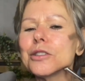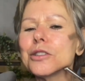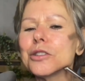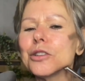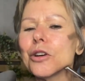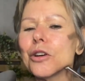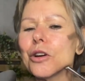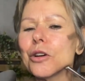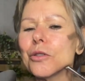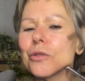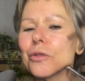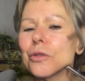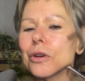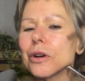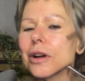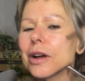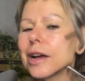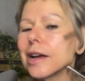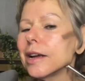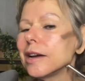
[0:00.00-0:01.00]
to start
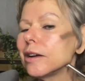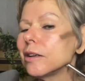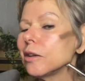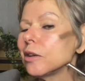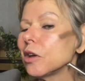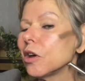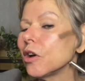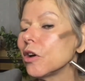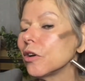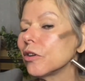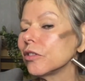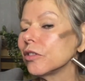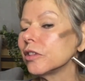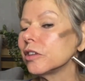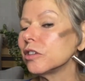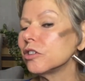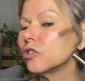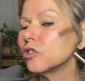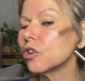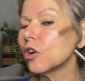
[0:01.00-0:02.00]
right along
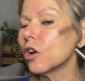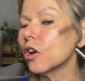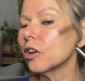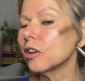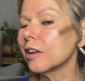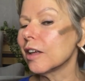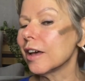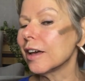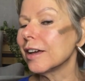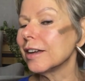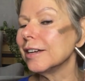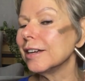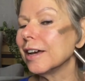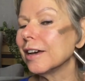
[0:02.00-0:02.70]
the jawline.